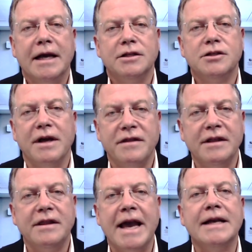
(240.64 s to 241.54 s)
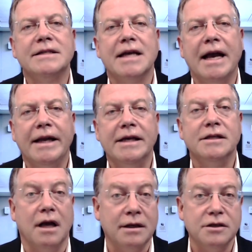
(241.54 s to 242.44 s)
And so I think the anxiety
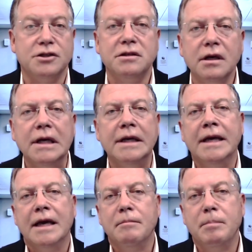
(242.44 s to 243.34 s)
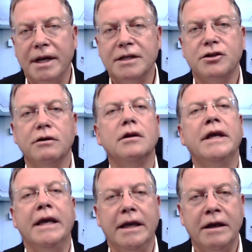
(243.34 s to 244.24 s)
is understood, but it's
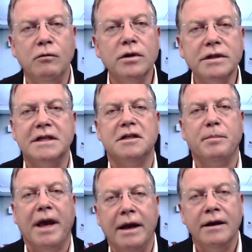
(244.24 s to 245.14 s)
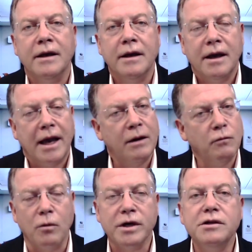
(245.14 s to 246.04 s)
early, it will dissipate and
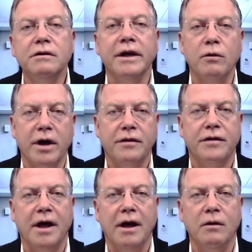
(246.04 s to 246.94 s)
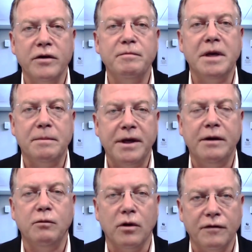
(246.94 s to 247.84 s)
what we're doing with uh, with
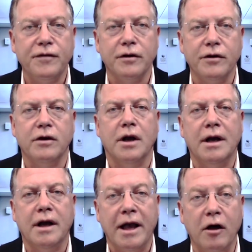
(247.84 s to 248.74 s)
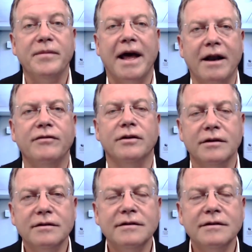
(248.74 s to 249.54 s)
BP will further uh, help that effort.